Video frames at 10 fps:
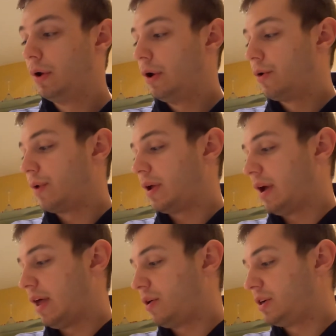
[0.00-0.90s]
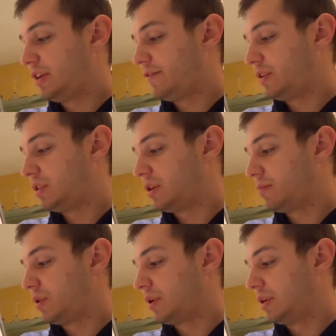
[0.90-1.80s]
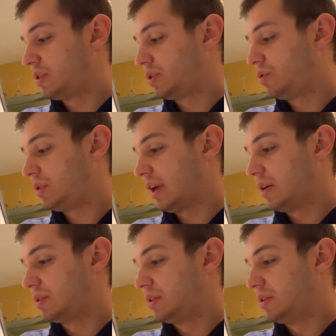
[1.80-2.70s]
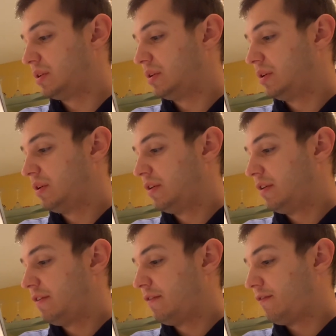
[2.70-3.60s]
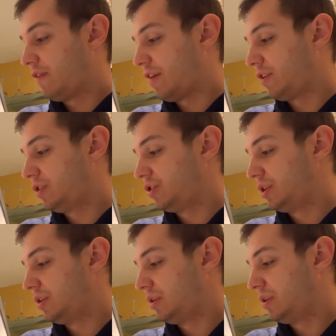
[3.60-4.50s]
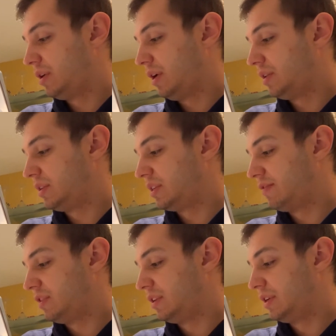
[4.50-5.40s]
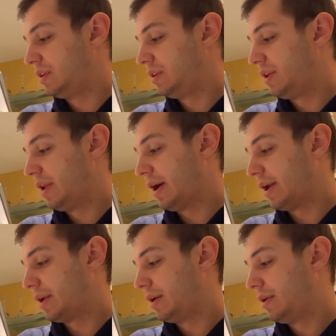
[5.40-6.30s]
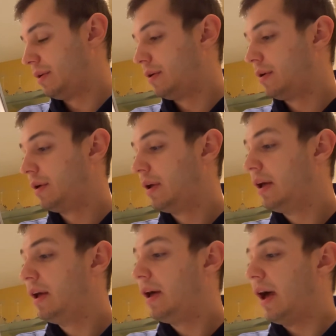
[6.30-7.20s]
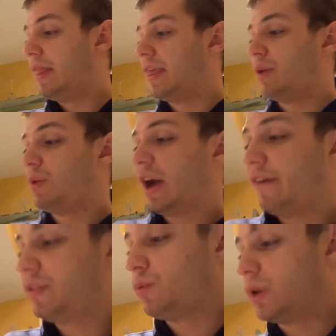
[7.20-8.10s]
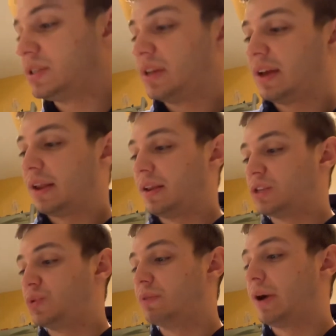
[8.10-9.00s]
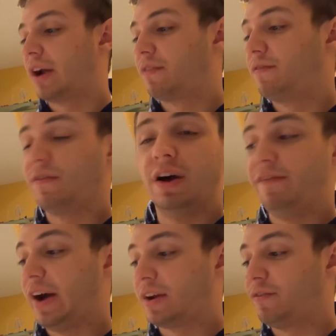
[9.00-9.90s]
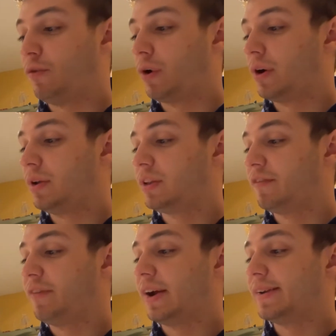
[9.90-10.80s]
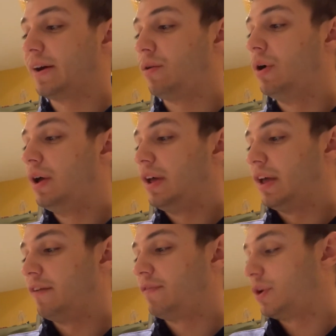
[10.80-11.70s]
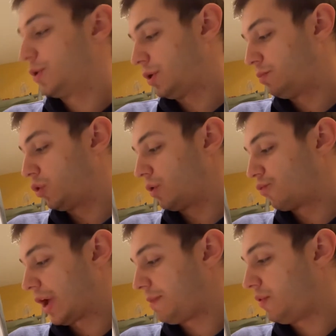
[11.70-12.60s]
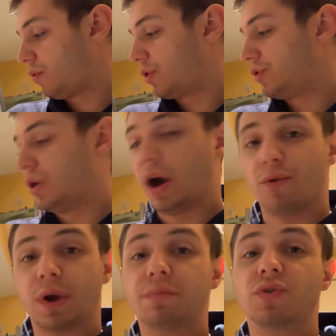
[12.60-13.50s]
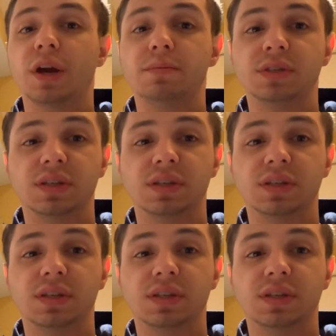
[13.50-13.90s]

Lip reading: right? And our difference number is 2,579. And then we have to, once again, let's read fact 4 to find out if there are more ripe or not ripe grapes to